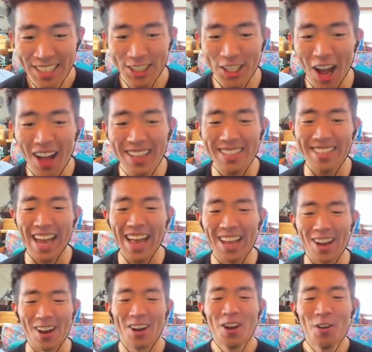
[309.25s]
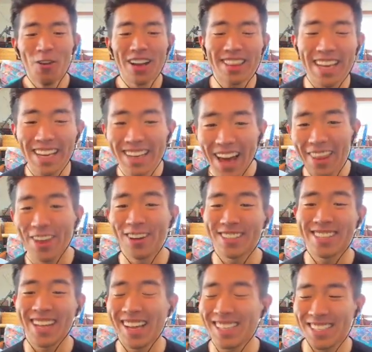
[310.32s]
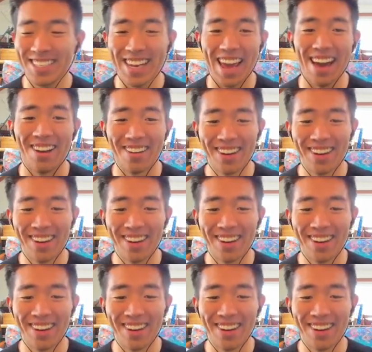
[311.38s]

Sean Taylor with another touchdown.